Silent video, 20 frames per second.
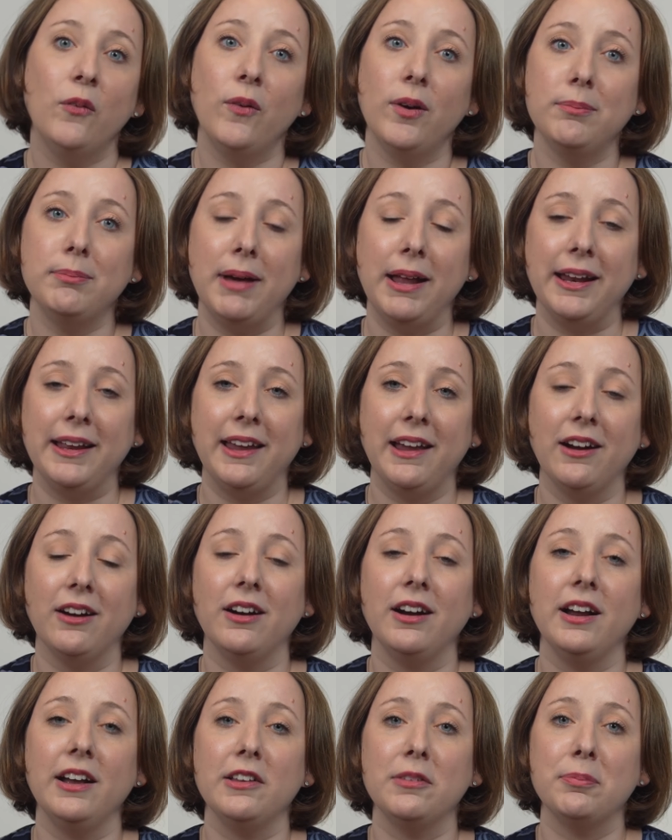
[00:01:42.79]
when
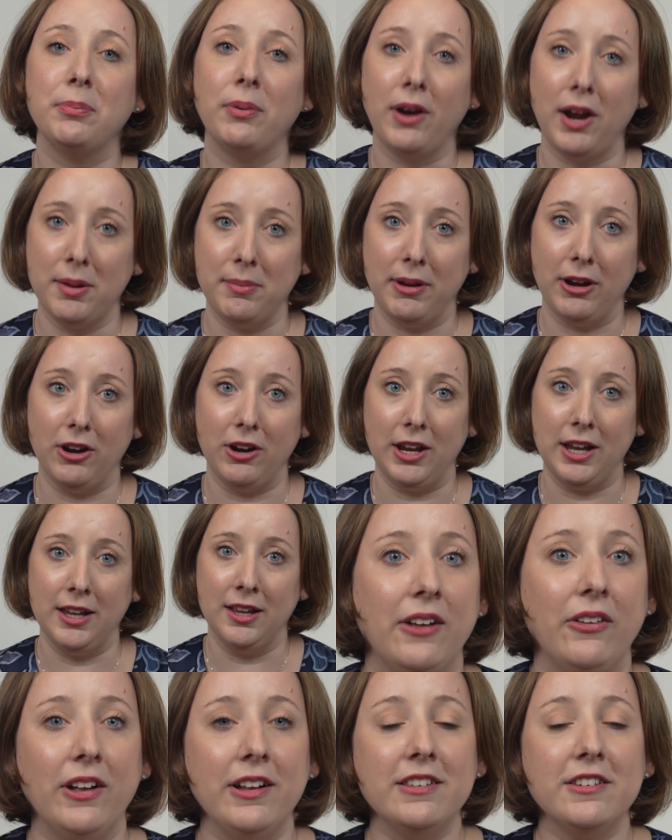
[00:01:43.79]
Medicare is primary.
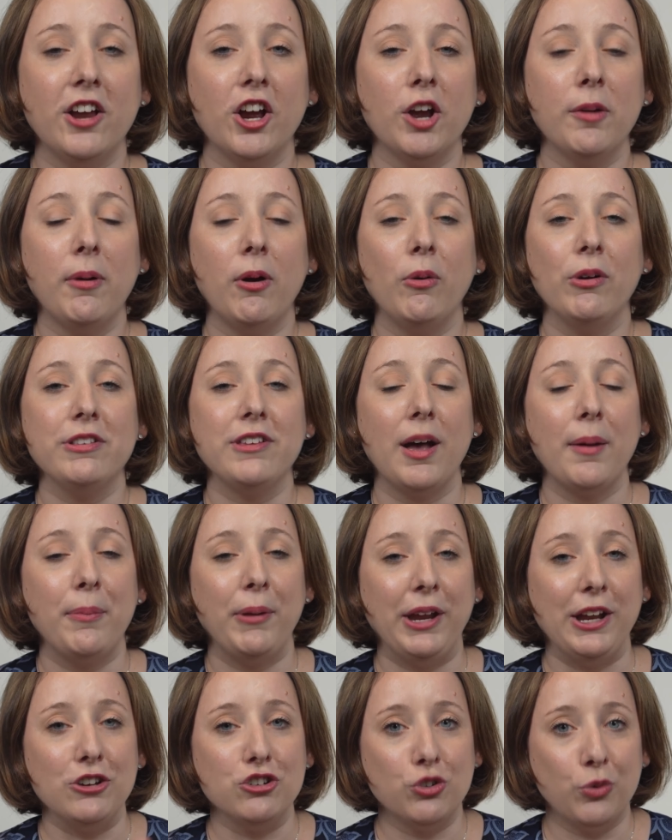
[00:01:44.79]
Now let's talk about what's
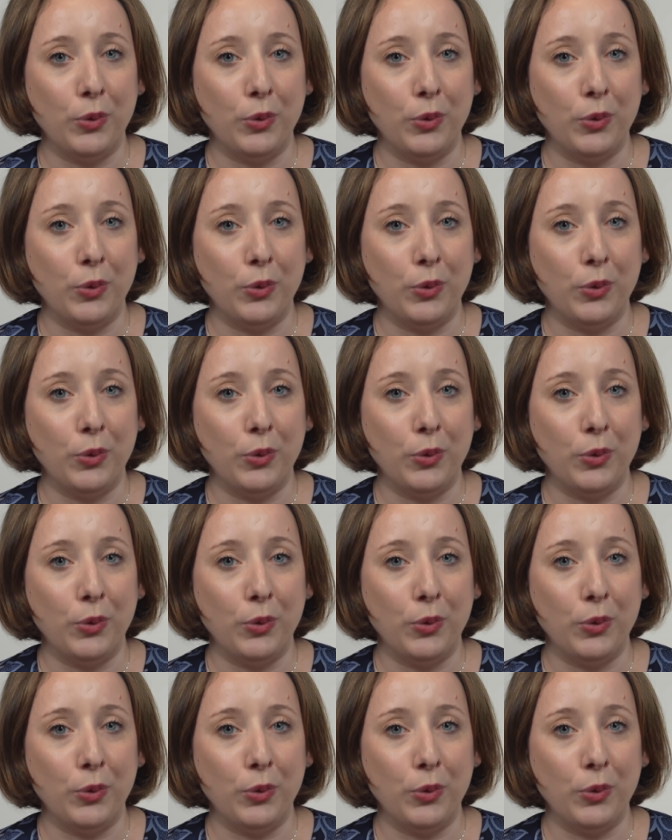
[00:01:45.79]
happening in